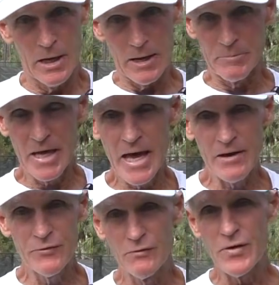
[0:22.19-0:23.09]
on
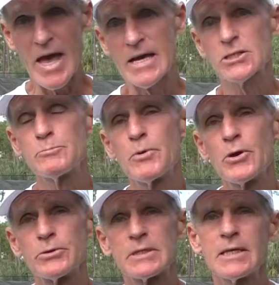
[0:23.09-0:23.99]
behalf of
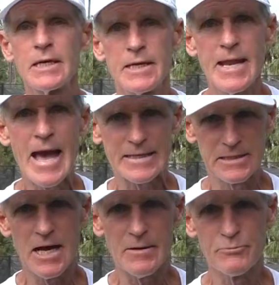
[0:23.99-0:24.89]

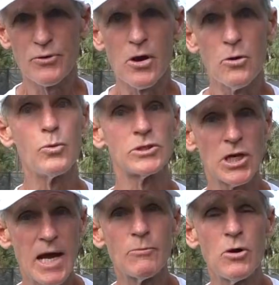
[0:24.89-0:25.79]
ExpertConnect.pro, which
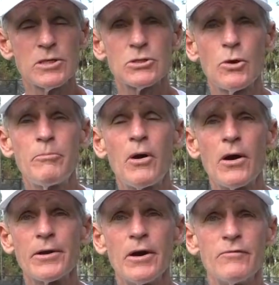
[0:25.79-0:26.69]
I'm also a
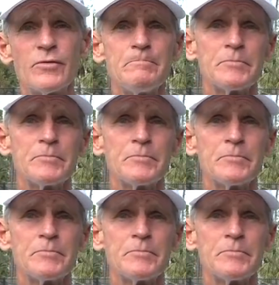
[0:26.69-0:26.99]
part of.